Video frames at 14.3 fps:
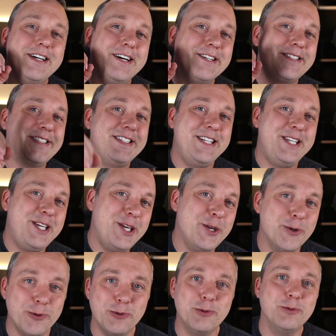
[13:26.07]
I'll see
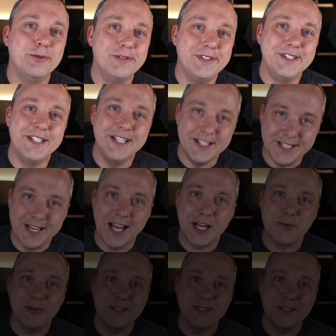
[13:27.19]
you in the next